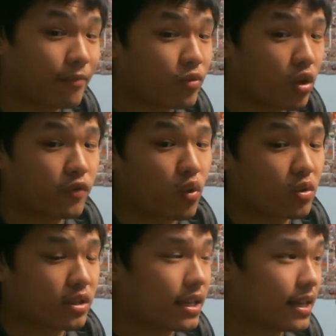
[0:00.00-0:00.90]
of
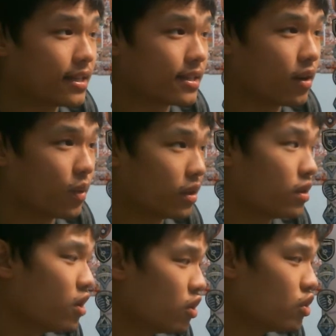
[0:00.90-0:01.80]
course, is going
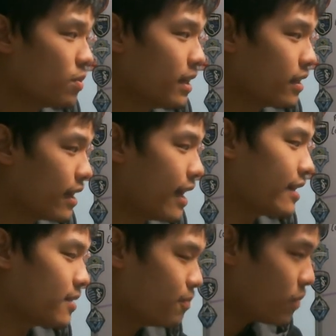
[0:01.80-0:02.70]
to be the case.